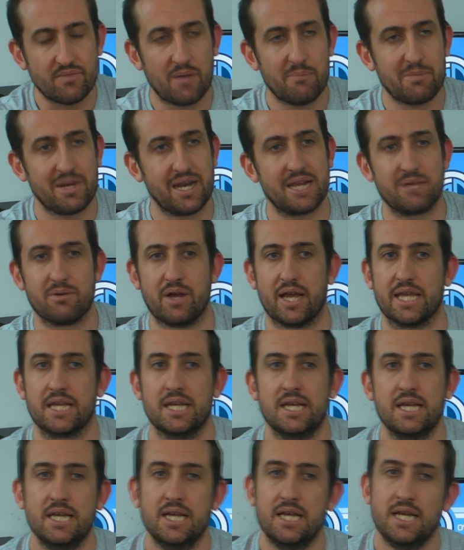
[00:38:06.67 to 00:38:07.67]
But anyway,
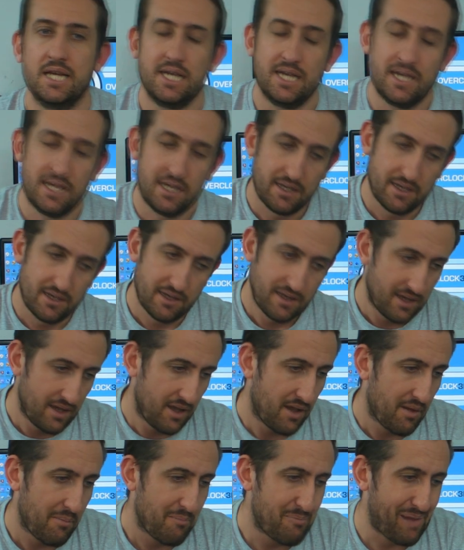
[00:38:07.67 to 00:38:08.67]

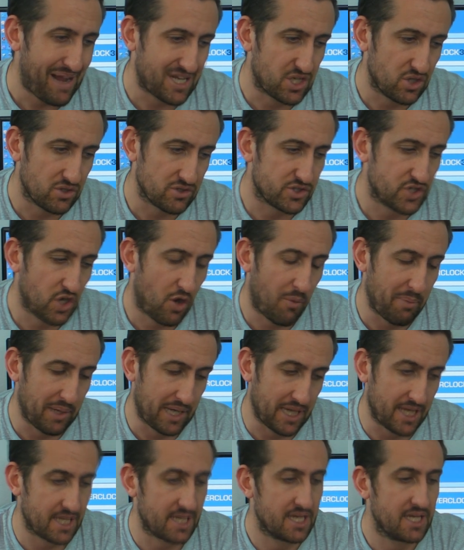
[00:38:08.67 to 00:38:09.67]
back on
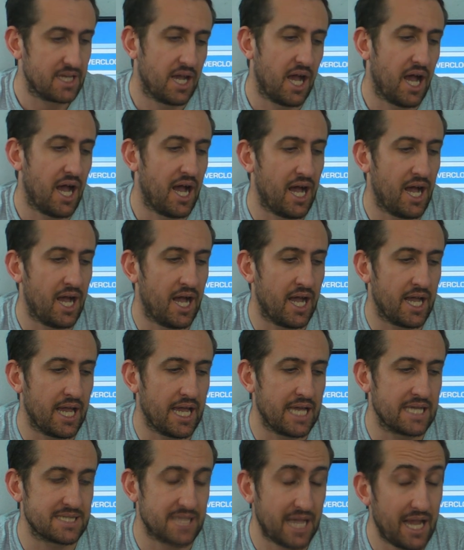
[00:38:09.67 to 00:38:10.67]
topic, uh,
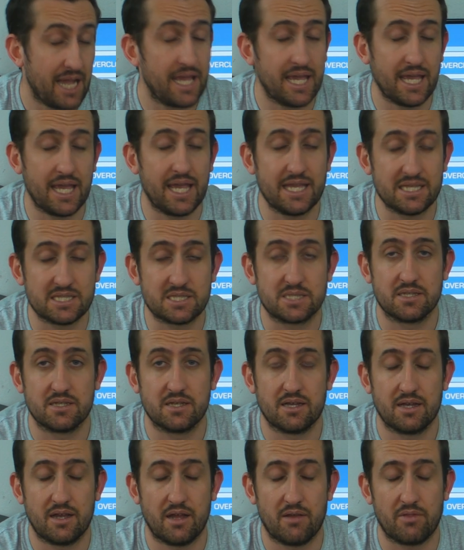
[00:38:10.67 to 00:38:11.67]
it's it is
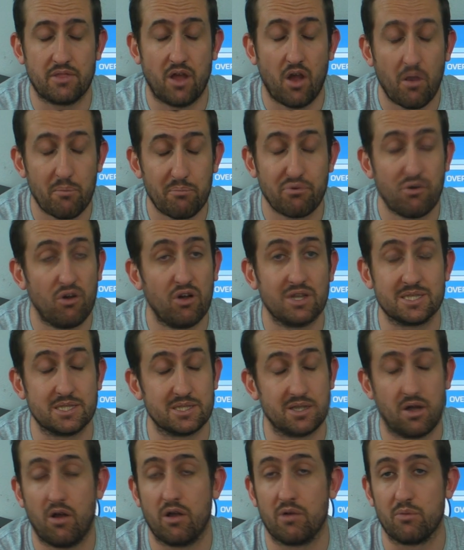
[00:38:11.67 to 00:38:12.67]
the price
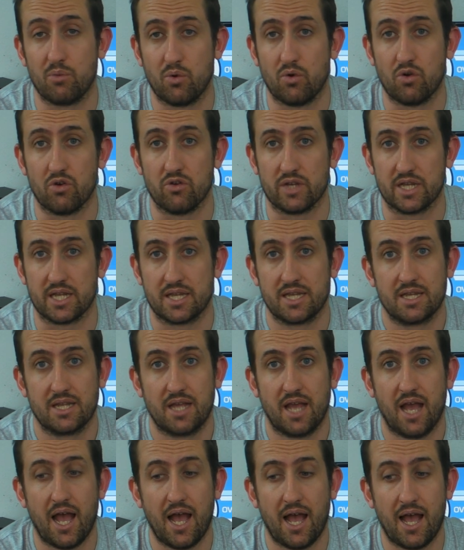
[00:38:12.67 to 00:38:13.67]
is eye watering,
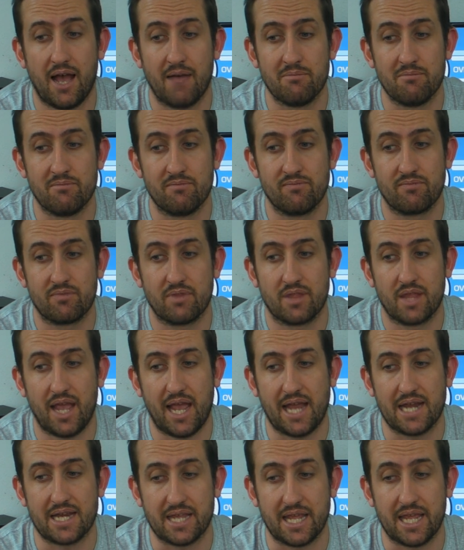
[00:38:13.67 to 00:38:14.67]
um,
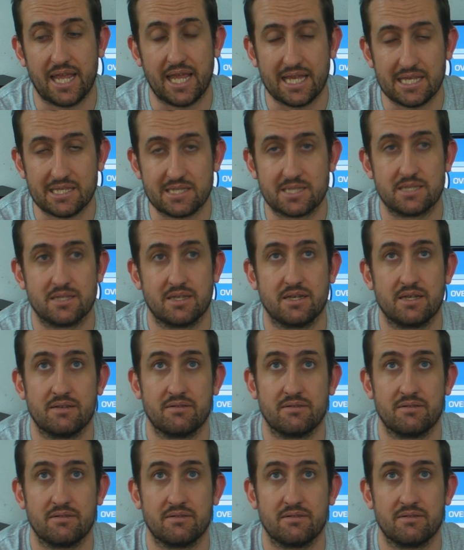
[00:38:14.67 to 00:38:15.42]
and it is